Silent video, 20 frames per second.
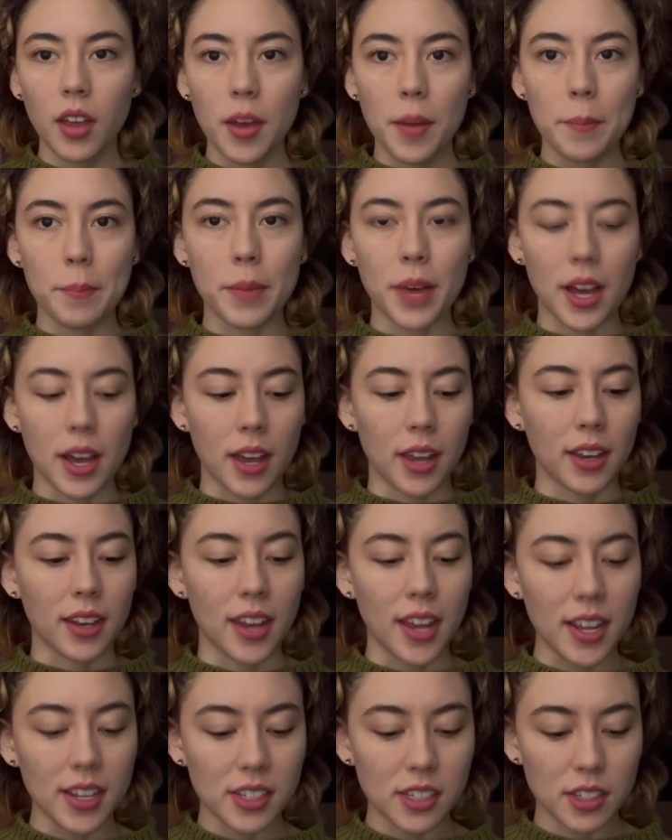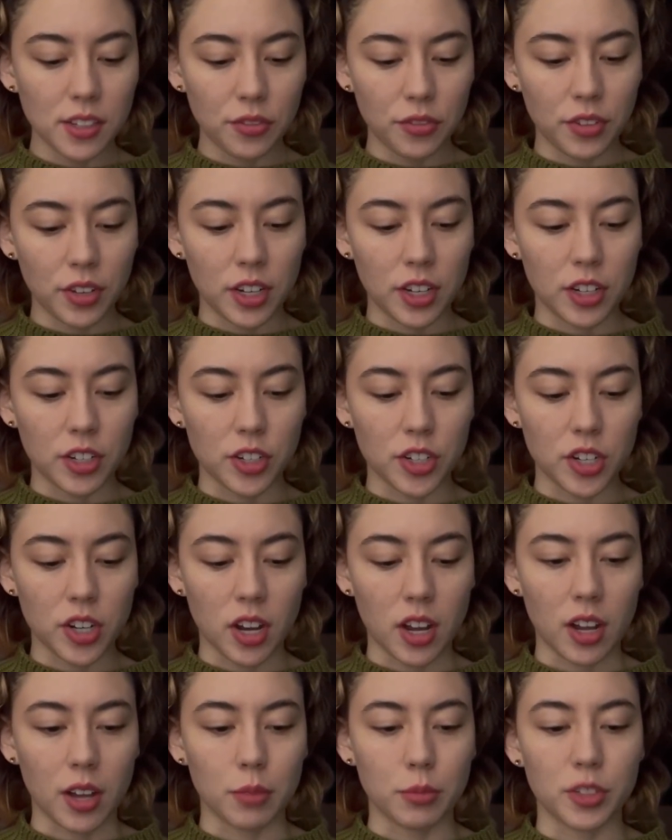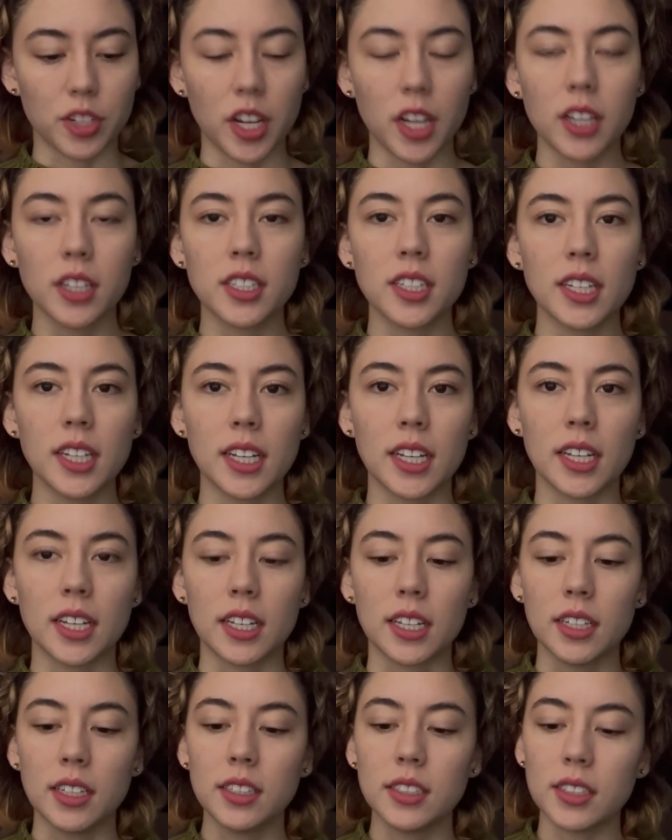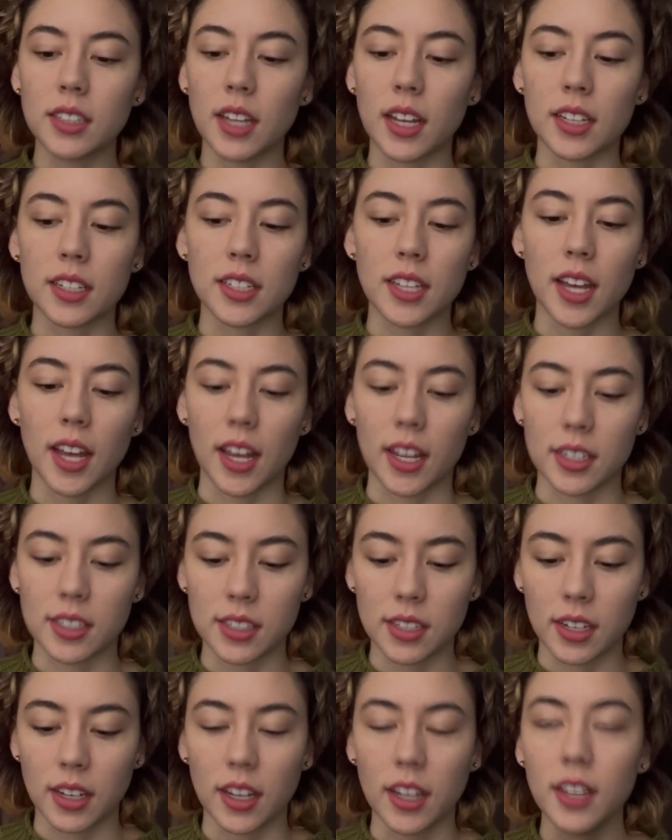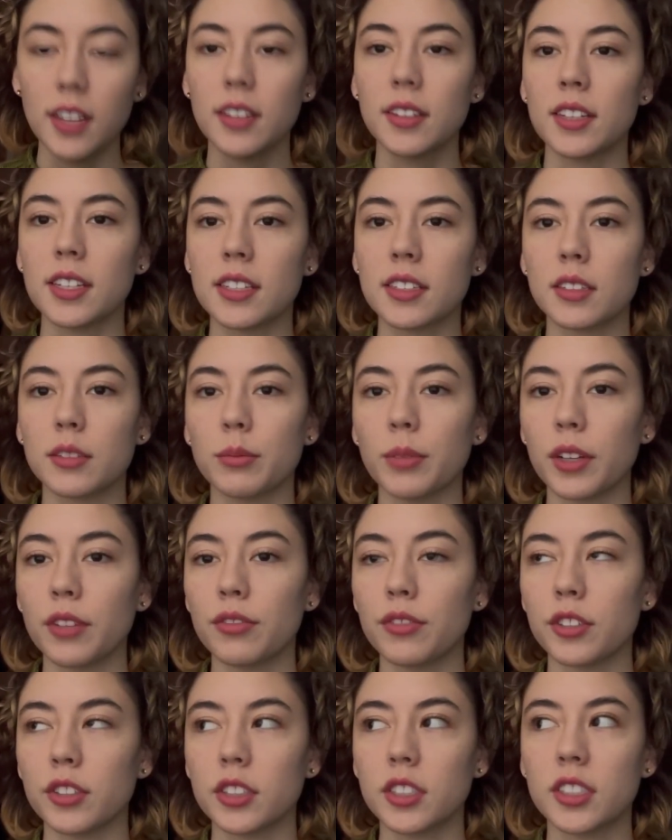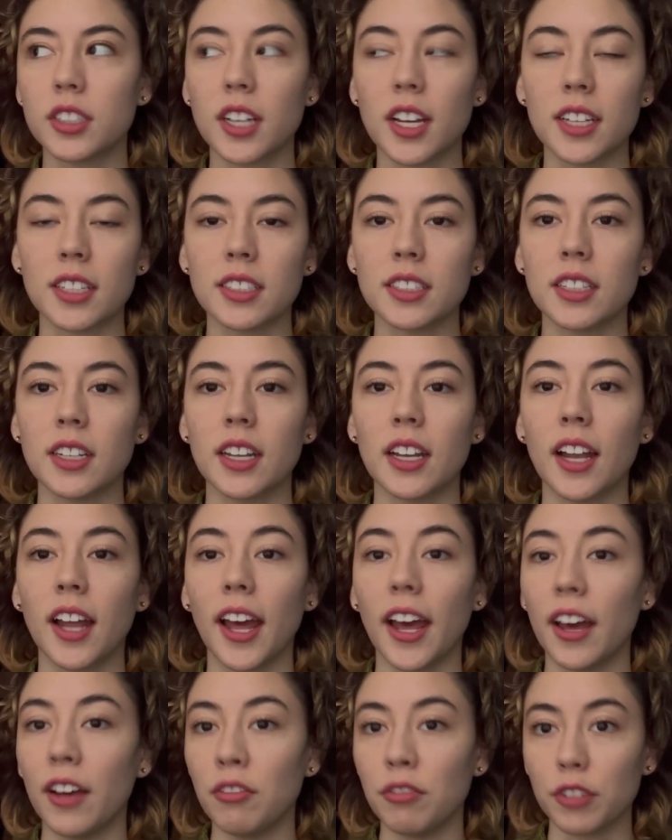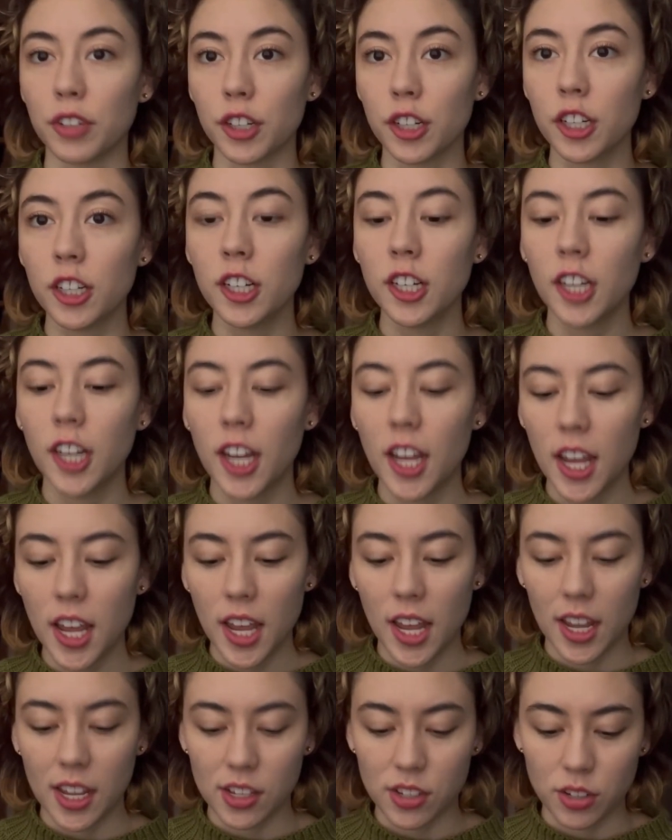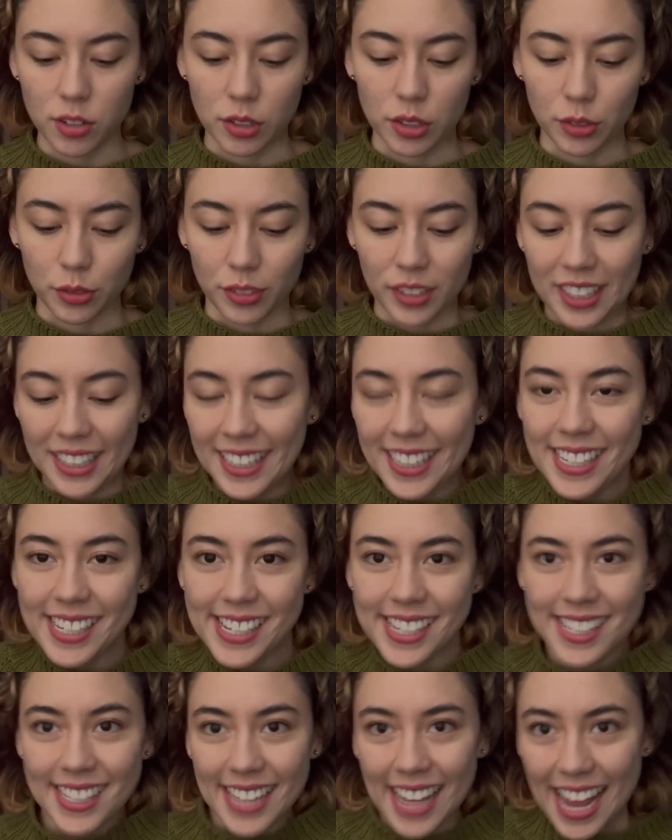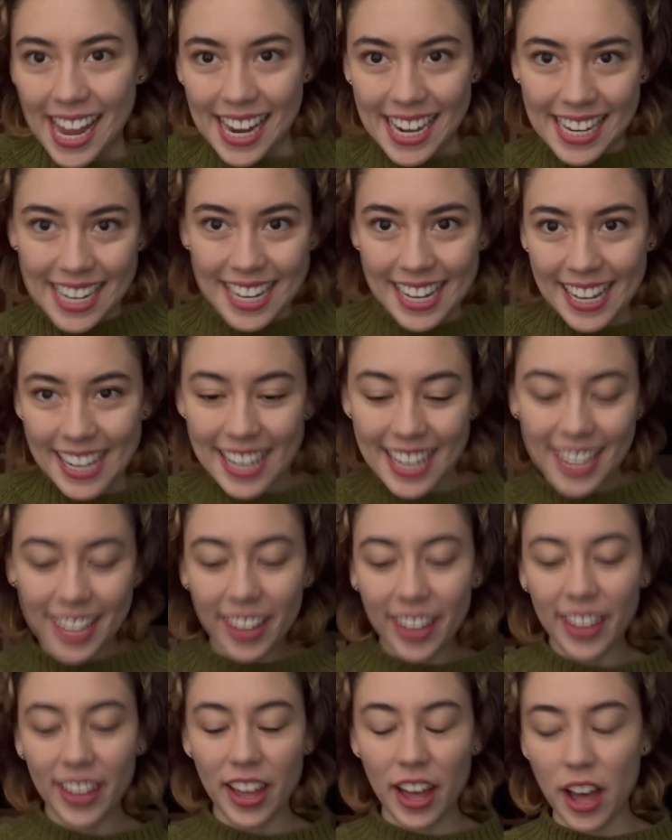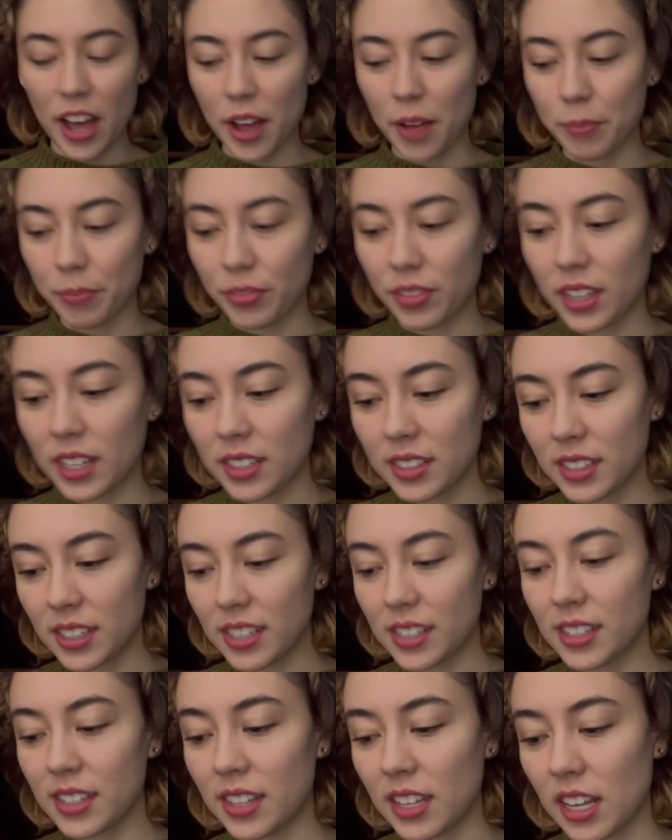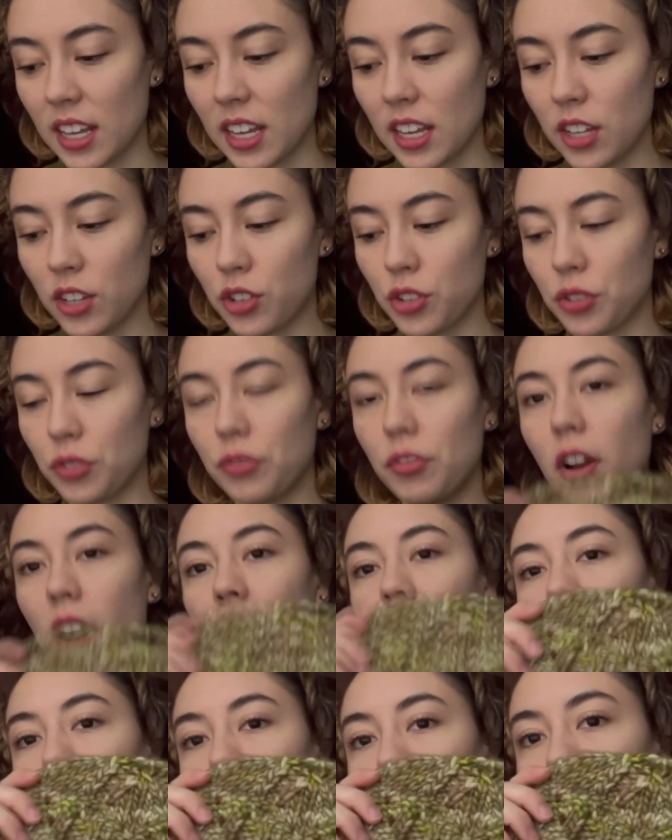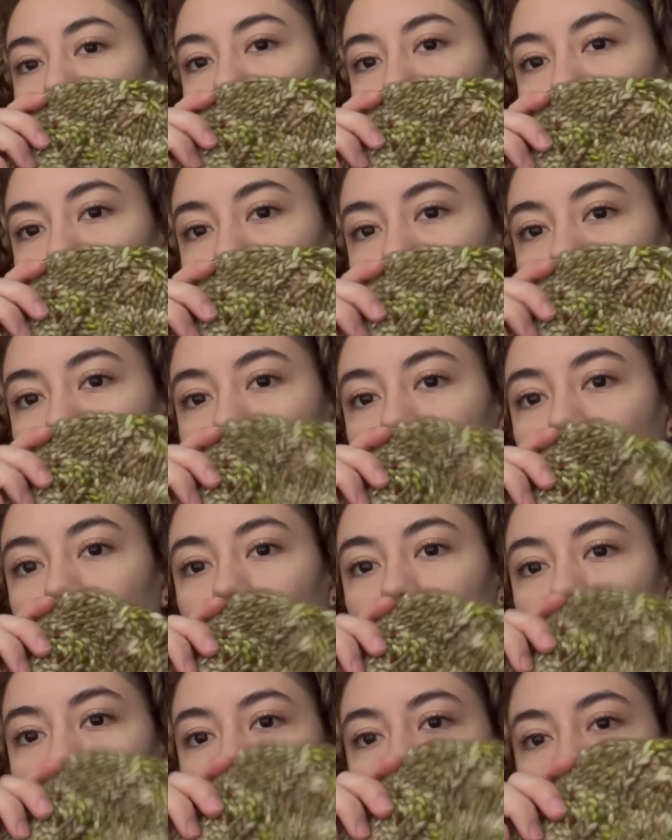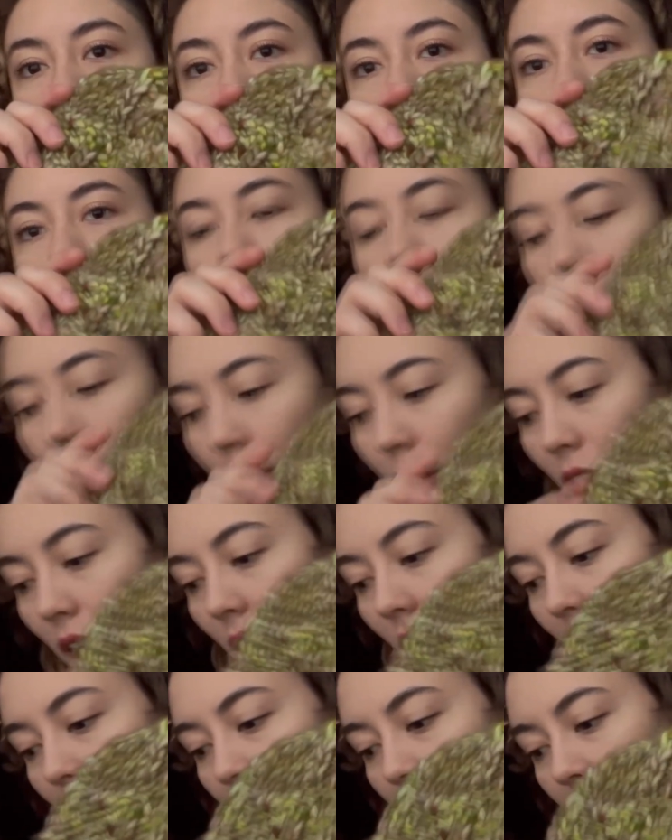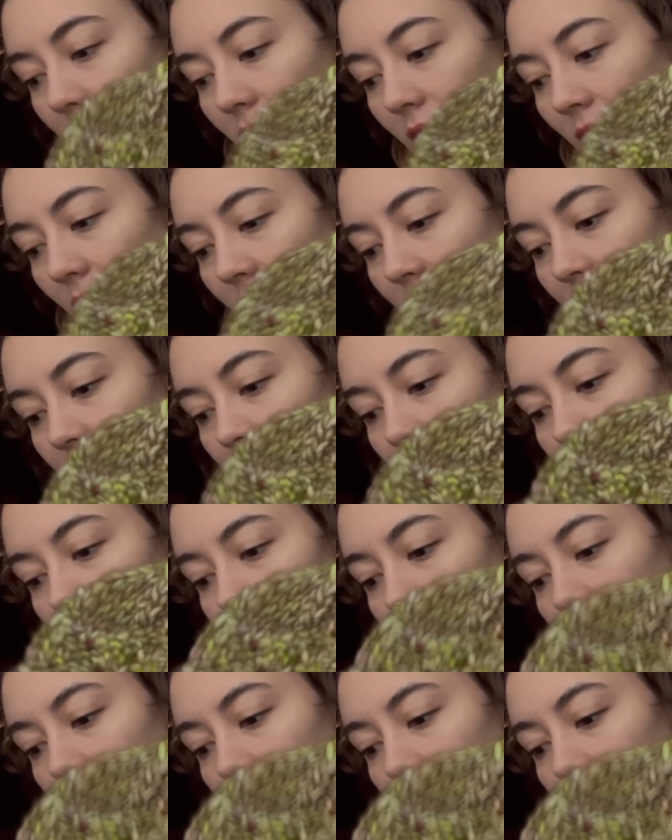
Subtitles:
My next finished object is a test knit. This is my first test knit ever, and so it's really exciting. This is the Geronimo beanie by Yessie's